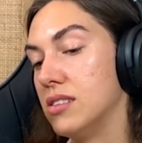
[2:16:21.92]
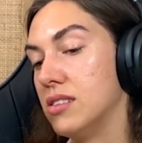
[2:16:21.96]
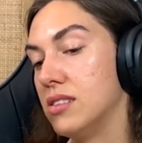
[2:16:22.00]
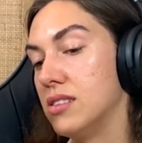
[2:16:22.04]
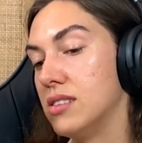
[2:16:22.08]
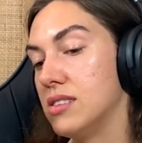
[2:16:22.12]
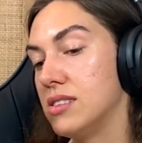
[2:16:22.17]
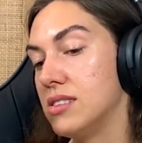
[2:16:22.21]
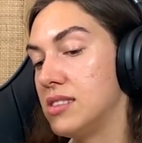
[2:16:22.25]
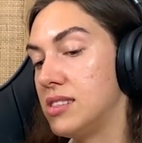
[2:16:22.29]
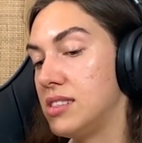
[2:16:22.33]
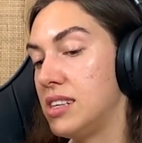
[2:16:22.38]

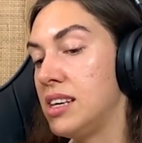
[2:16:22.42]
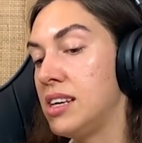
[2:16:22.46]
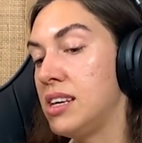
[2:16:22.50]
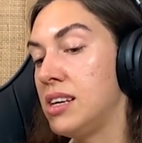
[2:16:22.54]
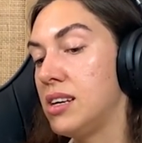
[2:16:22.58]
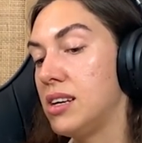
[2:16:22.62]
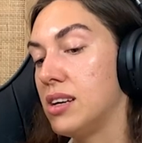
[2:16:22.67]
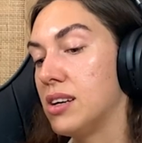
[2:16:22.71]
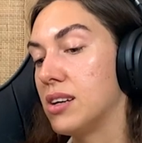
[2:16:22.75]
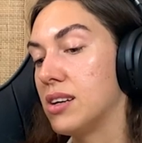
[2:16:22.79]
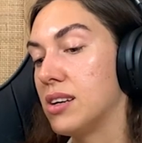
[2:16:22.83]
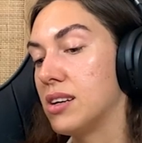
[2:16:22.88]
see
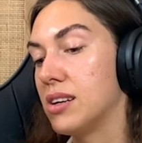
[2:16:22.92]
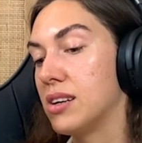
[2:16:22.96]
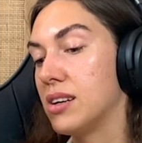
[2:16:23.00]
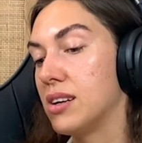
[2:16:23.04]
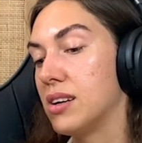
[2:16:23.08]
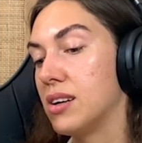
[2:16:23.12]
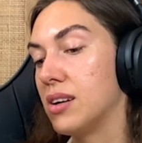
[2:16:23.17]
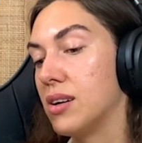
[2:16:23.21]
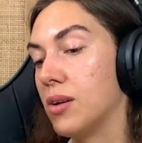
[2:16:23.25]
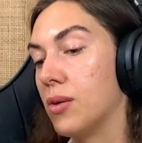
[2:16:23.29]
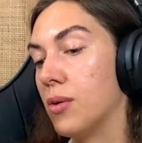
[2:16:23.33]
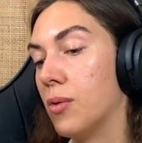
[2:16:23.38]

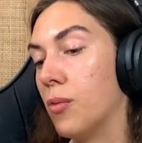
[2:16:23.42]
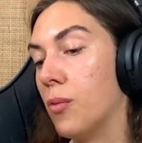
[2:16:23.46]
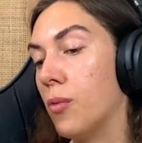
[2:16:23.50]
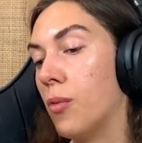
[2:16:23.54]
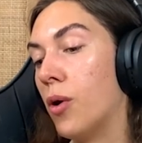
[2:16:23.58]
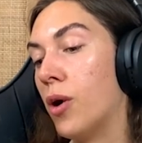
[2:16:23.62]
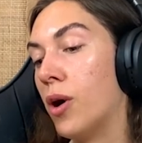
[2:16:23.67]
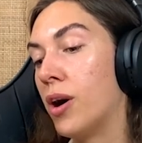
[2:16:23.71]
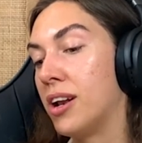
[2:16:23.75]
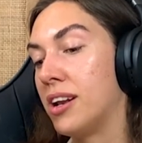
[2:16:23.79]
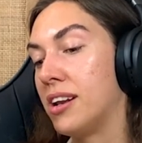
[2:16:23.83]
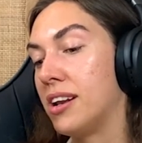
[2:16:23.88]

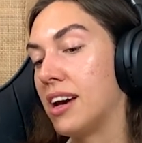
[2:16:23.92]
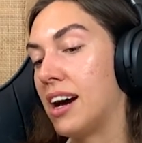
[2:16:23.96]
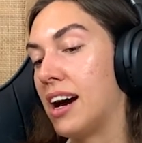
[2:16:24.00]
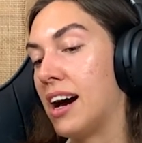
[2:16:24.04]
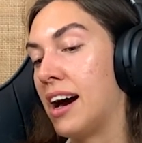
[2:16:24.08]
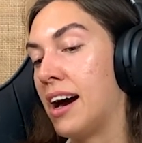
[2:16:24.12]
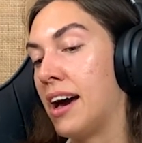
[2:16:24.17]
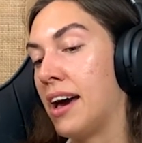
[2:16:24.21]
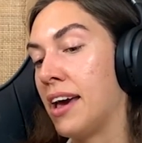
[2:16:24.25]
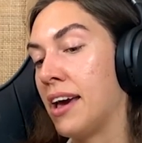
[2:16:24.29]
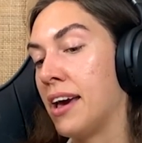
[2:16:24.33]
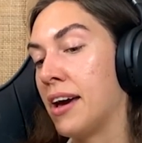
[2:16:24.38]
what
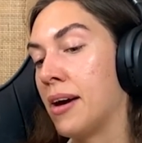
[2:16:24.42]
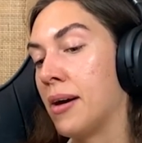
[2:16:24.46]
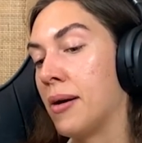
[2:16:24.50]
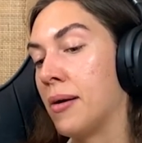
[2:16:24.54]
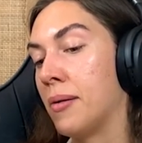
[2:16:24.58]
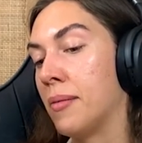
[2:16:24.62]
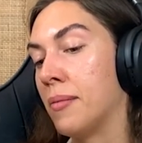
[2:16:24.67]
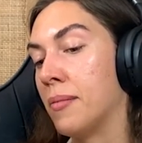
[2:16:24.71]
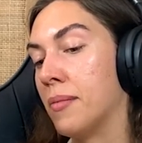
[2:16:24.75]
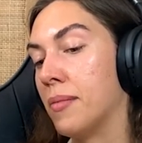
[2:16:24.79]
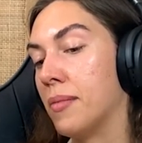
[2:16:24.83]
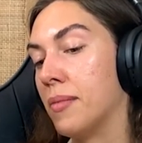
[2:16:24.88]
I
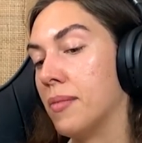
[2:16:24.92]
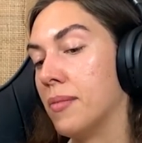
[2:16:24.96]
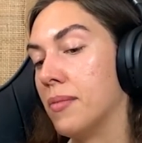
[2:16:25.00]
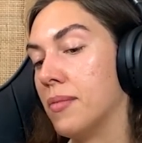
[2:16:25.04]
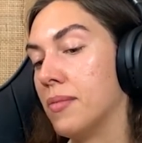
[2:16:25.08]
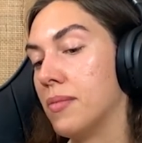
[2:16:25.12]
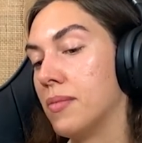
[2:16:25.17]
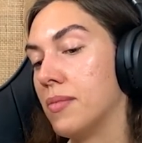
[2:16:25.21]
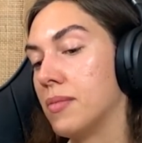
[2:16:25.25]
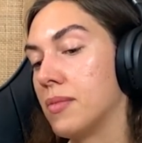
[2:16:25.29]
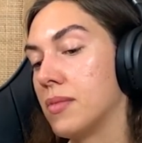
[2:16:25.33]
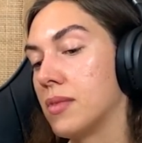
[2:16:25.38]
am
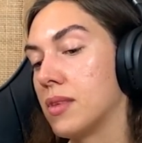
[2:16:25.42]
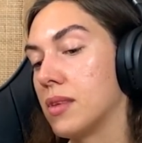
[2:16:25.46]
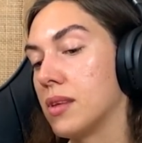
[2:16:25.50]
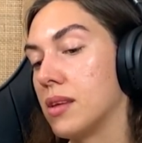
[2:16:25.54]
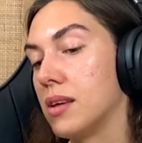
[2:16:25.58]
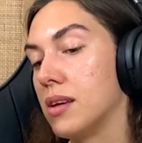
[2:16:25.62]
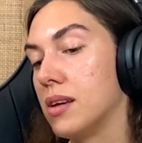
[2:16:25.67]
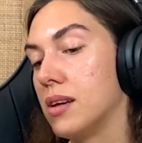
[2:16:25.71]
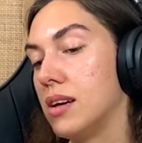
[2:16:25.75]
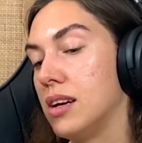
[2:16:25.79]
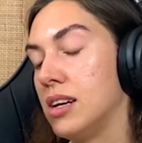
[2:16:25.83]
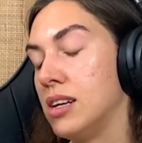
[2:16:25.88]

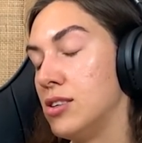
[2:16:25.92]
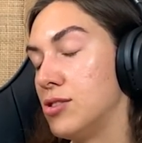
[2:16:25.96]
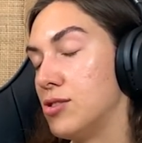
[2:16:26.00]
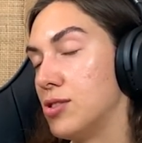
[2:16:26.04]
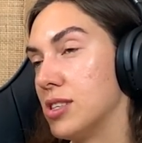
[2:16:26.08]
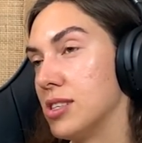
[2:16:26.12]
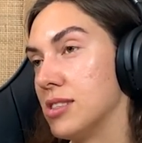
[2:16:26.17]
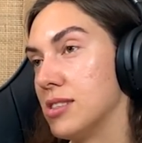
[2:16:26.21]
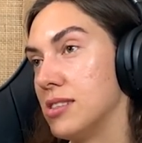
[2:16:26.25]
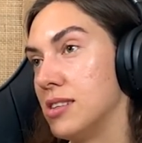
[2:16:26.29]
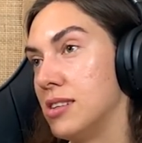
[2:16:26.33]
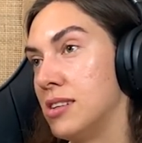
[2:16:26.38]

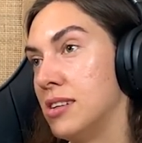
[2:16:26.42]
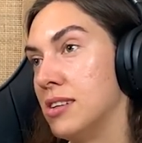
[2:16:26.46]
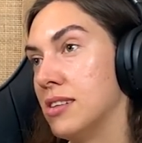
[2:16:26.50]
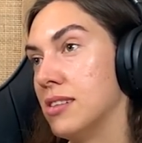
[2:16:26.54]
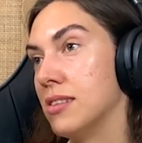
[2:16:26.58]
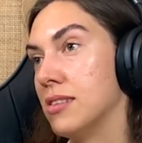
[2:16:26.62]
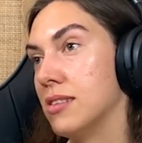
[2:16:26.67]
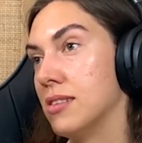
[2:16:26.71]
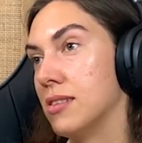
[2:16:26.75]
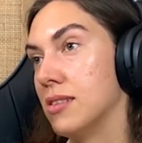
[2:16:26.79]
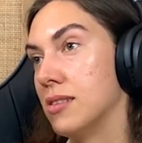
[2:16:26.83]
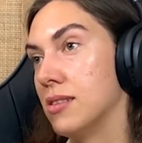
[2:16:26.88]
interested in
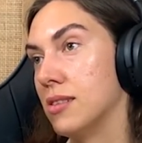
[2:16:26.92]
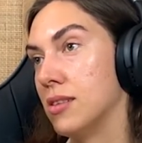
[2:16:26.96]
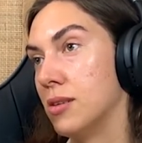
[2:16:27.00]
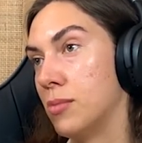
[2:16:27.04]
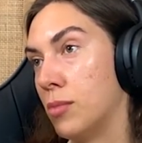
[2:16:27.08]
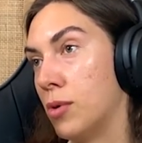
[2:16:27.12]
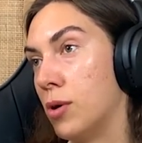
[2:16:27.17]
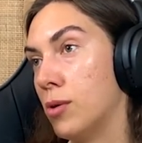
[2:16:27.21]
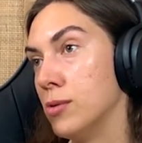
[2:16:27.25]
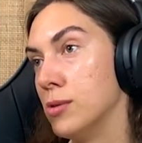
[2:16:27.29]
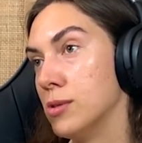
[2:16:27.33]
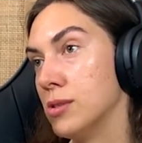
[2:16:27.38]
the
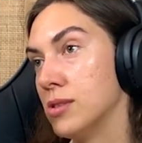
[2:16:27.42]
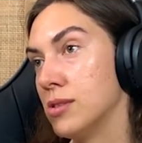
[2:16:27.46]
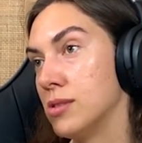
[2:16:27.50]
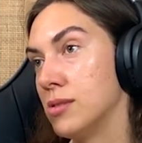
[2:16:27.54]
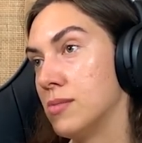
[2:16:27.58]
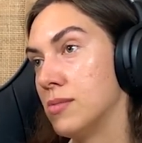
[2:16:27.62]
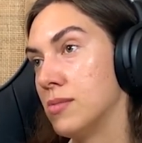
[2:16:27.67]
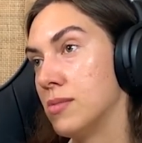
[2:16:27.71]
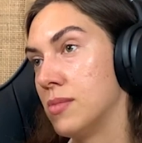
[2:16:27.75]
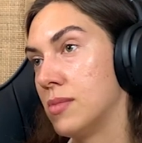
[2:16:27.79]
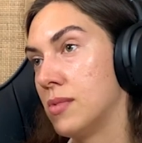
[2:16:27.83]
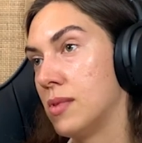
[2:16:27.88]
most.
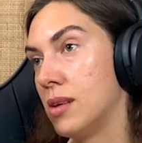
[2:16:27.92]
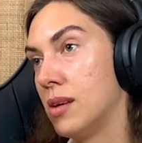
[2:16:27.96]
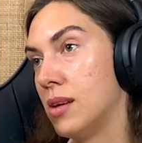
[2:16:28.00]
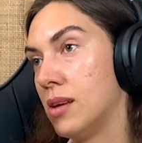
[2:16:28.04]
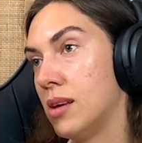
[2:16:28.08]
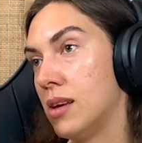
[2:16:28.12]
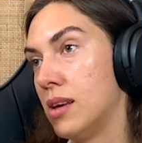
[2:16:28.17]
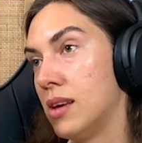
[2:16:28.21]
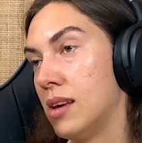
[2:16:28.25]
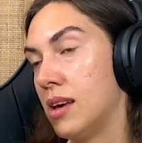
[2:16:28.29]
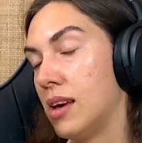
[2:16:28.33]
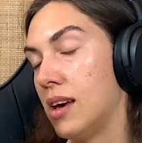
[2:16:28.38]

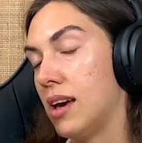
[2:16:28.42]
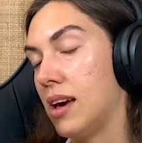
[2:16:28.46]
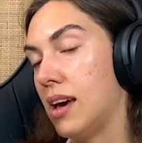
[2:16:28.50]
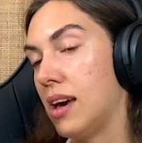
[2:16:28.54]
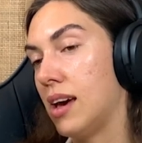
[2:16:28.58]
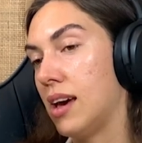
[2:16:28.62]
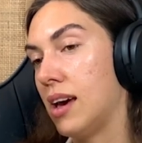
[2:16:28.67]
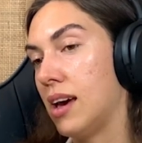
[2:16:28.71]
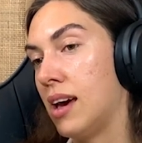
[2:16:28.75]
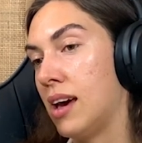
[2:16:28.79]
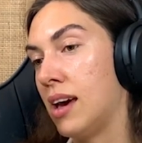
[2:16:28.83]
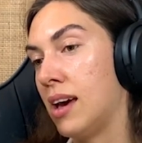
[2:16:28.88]

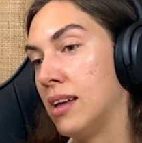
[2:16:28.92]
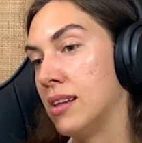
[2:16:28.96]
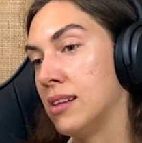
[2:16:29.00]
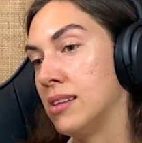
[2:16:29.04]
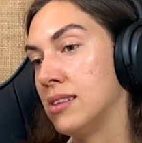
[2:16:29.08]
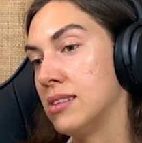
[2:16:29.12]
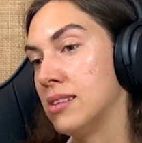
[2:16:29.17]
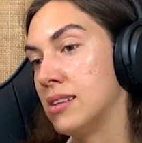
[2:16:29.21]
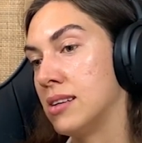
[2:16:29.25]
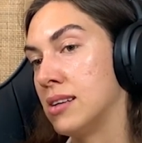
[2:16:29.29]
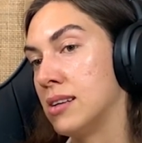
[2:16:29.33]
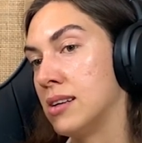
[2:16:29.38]
And
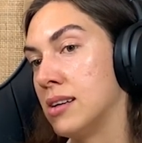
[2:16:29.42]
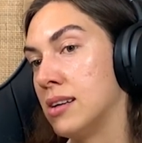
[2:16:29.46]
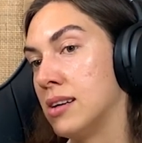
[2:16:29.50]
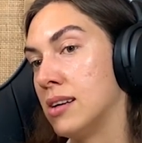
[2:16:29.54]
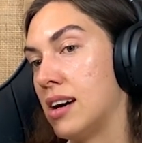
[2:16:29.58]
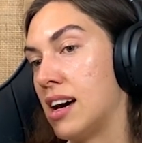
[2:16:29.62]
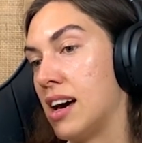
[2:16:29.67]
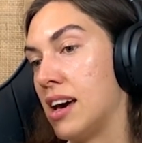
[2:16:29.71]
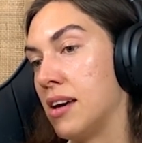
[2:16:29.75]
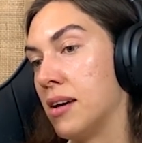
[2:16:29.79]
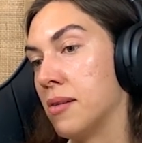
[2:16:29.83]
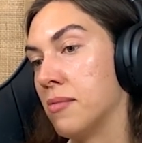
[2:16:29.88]
uh,
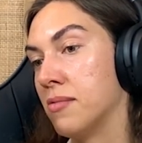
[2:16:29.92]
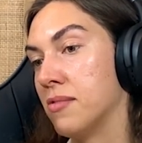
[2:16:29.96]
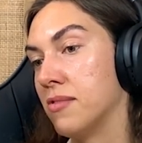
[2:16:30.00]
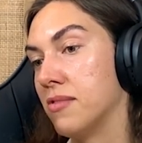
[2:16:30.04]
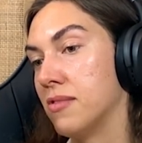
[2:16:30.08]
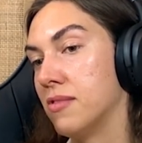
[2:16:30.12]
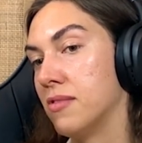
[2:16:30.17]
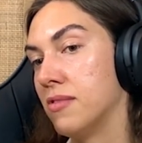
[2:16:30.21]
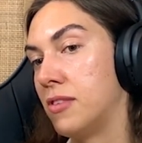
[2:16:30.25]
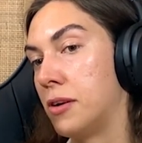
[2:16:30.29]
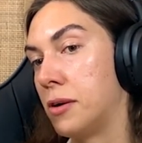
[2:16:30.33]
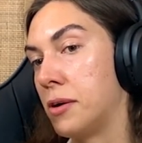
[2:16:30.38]
I am
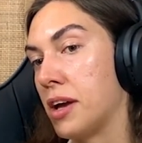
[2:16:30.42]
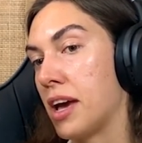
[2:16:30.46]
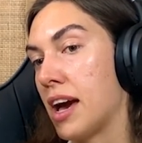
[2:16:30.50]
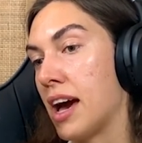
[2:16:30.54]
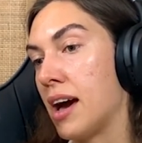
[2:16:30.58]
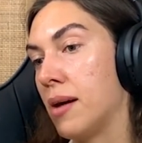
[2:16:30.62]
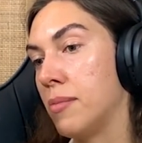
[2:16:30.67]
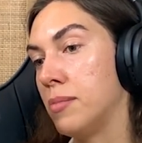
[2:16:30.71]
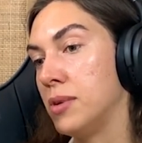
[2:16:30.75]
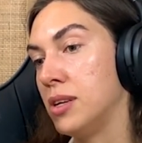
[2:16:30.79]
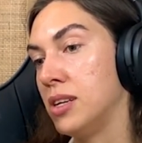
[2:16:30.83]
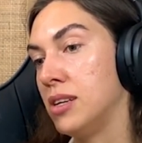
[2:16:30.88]
very
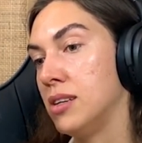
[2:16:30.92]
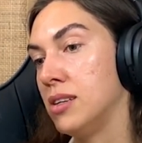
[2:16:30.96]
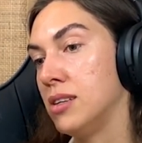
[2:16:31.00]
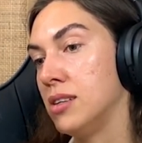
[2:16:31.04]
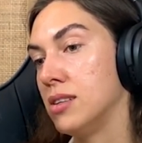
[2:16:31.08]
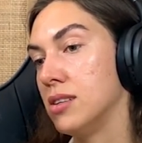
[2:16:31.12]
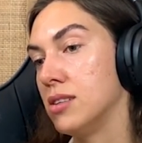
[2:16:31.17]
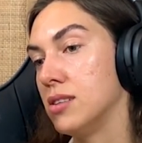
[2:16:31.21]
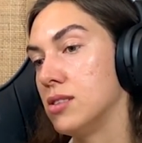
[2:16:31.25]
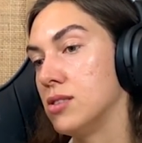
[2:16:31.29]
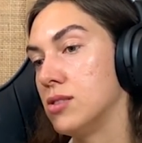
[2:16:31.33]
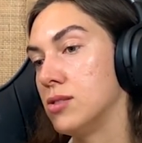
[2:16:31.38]
happy
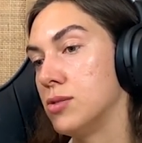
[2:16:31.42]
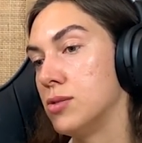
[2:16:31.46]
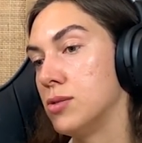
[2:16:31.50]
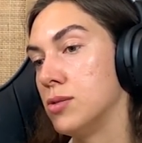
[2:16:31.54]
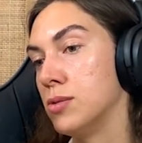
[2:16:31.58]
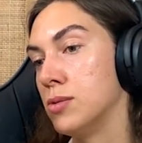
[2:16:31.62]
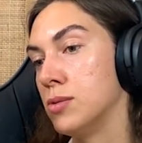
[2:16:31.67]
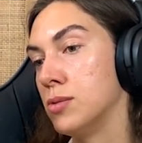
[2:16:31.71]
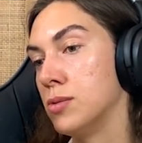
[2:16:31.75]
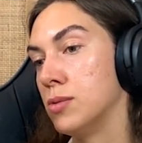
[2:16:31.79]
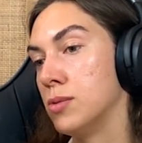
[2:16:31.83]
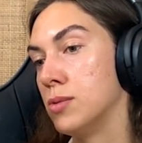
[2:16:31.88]

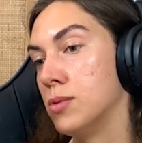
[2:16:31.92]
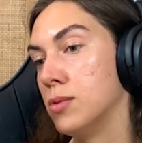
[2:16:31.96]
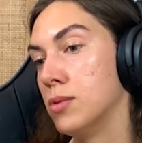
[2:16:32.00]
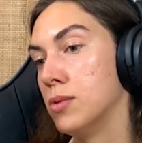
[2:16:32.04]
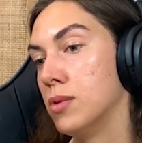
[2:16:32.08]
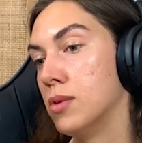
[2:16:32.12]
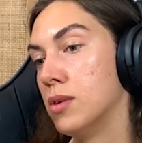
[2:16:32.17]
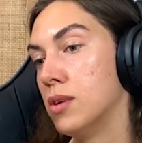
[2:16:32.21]
to